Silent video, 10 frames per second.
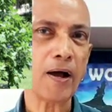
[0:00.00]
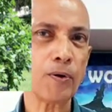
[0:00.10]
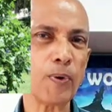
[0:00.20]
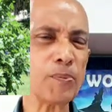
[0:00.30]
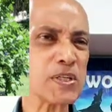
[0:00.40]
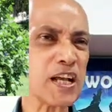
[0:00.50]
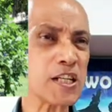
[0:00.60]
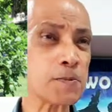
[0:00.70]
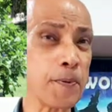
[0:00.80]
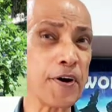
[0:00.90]
When was our
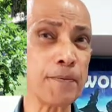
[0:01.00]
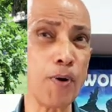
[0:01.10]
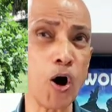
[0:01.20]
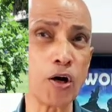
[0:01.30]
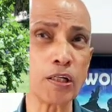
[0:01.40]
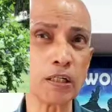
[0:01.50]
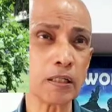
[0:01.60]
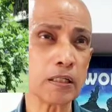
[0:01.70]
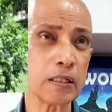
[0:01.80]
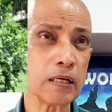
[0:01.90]
spirit born?
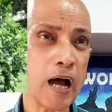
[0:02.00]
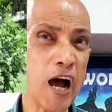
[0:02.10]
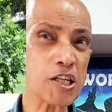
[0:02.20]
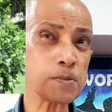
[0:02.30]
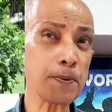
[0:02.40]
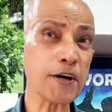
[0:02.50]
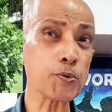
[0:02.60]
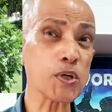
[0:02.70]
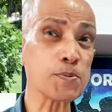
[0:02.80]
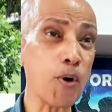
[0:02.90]
Our spirit
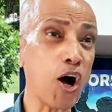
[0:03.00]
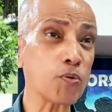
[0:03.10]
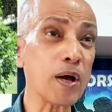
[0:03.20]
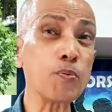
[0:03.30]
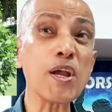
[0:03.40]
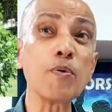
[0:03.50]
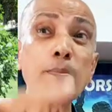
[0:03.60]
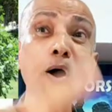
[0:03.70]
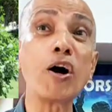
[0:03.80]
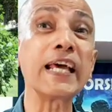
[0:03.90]
was born when we were
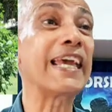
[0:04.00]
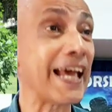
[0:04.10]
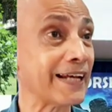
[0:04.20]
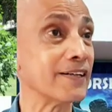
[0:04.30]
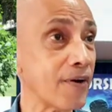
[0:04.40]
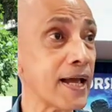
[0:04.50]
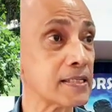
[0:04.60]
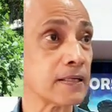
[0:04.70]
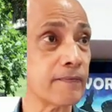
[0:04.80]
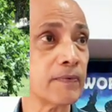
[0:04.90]
born again, right?
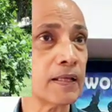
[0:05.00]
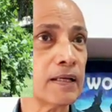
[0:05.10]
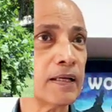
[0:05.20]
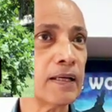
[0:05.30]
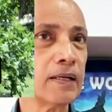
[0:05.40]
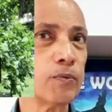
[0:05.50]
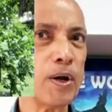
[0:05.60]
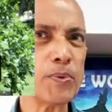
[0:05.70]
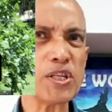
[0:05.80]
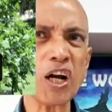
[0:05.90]

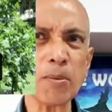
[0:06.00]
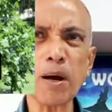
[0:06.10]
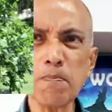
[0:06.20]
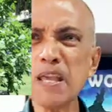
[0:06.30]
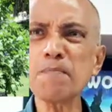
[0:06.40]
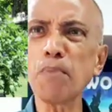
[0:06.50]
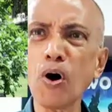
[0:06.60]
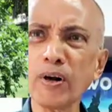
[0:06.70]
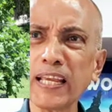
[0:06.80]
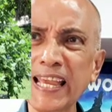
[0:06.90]
When we talk about being
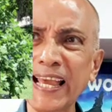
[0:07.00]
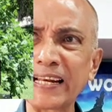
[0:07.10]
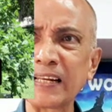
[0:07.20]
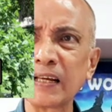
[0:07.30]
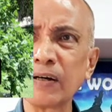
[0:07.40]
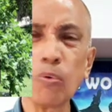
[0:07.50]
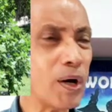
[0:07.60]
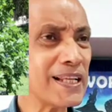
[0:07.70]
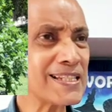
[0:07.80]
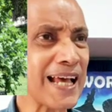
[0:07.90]
born again,
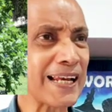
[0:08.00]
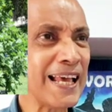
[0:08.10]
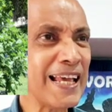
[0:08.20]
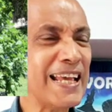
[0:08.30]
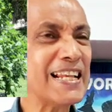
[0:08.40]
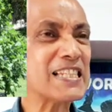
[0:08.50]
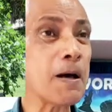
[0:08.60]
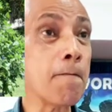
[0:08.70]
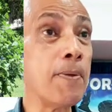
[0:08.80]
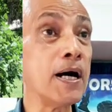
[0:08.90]
what is that? It is the
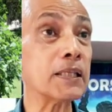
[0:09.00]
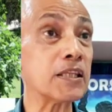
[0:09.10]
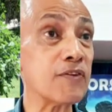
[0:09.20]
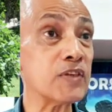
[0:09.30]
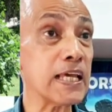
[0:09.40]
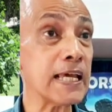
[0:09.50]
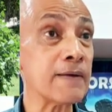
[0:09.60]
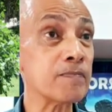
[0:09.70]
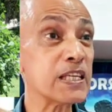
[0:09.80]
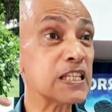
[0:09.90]
birth of the
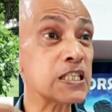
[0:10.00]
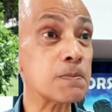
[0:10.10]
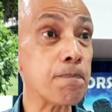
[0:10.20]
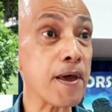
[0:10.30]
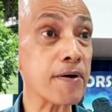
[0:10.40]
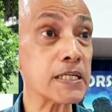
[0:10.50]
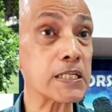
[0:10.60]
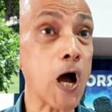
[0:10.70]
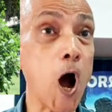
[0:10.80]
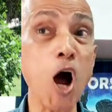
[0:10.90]
spirit
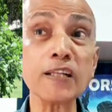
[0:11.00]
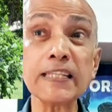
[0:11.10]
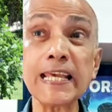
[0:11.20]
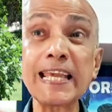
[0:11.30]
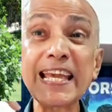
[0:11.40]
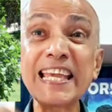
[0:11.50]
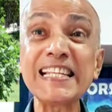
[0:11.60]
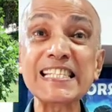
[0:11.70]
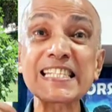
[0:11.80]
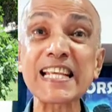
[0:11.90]
on the
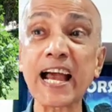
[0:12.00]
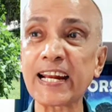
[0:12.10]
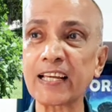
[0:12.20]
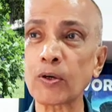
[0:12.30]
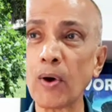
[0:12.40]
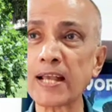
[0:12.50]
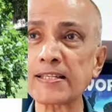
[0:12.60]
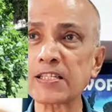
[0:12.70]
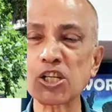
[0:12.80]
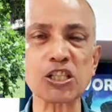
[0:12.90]
inside. Otherwise,
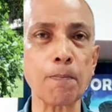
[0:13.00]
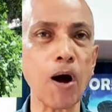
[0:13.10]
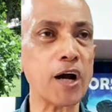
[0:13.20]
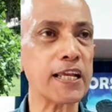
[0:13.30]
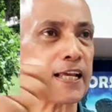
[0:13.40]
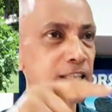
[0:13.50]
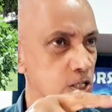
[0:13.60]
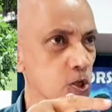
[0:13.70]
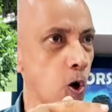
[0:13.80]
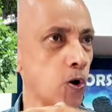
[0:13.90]
it's just the body and the
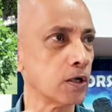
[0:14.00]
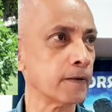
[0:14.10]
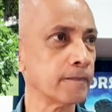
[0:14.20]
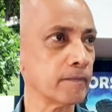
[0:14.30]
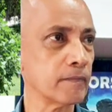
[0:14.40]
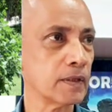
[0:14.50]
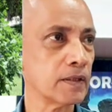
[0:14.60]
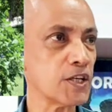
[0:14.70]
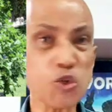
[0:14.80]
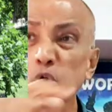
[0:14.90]
soul.
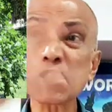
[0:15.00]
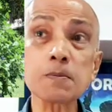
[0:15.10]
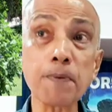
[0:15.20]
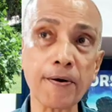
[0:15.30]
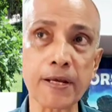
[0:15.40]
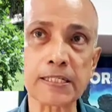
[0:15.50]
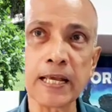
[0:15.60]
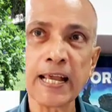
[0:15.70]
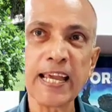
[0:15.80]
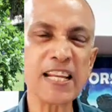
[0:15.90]
There's no spirit.
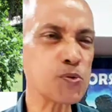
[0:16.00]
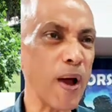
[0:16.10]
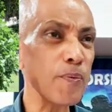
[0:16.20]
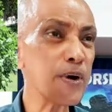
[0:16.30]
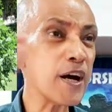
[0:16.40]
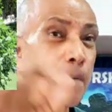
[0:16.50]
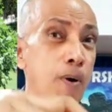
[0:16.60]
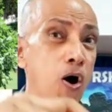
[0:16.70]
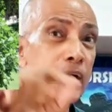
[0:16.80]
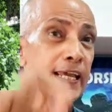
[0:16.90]
It is when we are
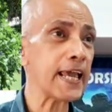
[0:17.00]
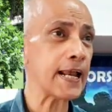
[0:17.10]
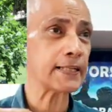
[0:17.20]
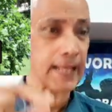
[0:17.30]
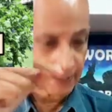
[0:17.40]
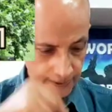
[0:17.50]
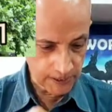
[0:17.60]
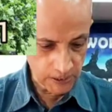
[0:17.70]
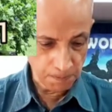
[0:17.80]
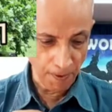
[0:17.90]
born again that the
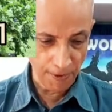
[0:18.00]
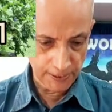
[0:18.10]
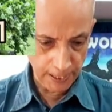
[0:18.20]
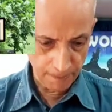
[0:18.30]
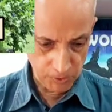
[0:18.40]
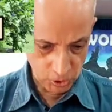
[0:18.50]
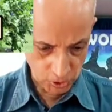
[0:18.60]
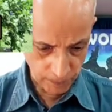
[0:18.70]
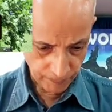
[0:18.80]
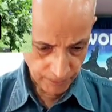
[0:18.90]
spirit comes
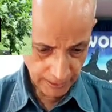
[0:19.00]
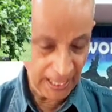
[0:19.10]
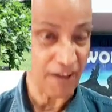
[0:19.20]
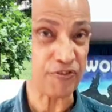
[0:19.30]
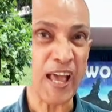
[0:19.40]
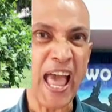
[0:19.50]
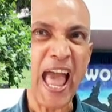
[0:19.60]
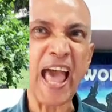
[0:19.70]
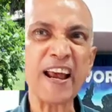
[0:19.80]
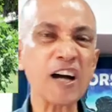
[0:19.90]
to life.
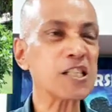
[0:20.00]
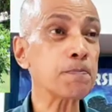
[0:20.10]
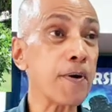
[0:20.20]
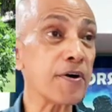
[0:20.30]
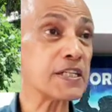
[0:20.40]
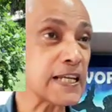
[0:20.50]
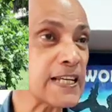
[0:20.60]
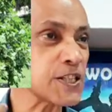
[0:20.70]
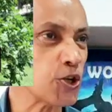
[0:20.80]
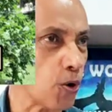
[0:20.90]
And our spirit
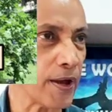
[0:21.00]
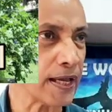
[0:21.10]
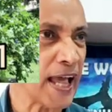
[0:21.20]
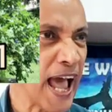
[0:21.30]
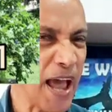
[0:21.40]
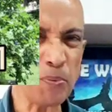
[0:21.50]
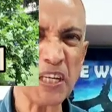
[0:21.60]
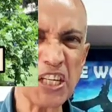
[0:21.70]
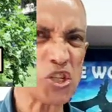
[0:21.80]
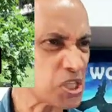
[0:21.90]
is growing. And we
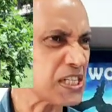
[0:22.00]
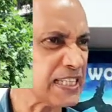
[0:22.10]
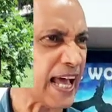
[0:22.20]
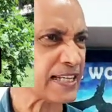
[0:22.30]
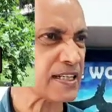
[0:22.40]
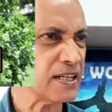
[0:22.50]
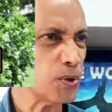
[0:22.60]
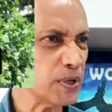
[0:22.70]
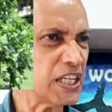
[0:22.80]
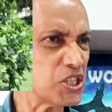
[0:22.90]
need to see that.
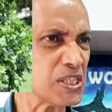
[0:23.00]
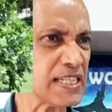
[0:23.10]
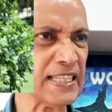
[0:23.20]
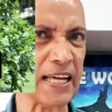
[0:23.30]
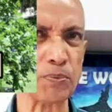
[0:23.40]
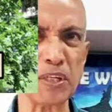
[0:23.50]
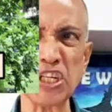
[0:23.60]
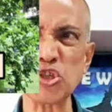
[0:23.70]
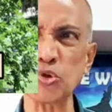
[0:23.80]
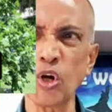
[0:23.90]
We need to see that. We
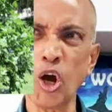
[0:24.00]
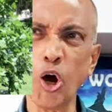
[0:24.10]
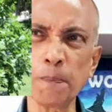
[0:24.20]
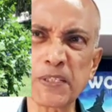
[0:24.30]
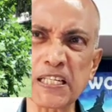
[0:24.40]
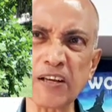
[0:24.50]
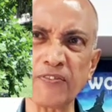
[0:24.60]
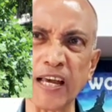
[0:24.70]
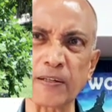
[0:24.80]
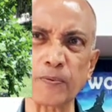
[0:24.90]
need to observe
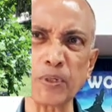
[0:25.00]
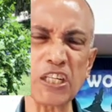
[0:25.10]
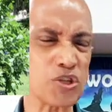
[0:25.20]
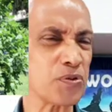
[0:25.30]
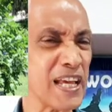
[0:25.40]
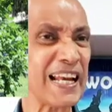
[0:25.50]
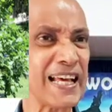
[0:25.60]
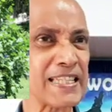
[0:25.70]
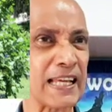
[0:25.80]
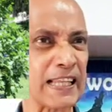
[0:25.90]
that. We need to
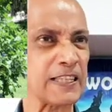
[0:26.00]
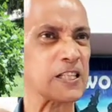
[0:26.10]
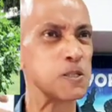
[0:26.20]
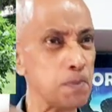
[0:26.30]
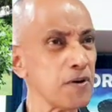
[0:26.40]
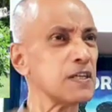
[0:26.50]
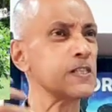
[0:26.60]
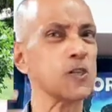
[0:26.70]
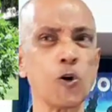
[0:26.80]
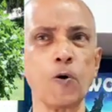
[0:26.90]
realize that, that the spirit is
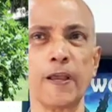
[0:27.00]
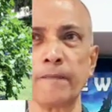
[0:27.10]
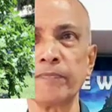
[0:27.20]
growing.